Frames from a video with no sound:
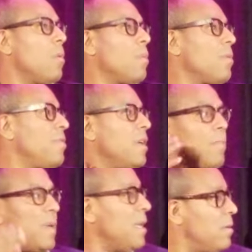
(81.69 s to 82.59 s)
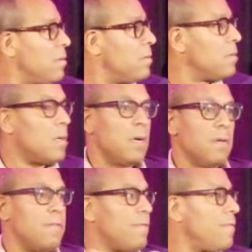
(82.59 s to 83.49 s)
or the appeal
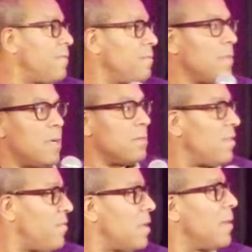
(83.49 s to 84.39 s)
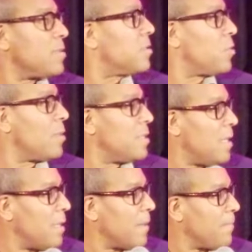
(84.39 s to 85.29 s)
of, you know, different types of
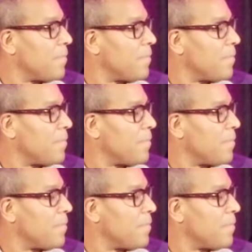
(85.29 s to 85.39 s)
storytelling.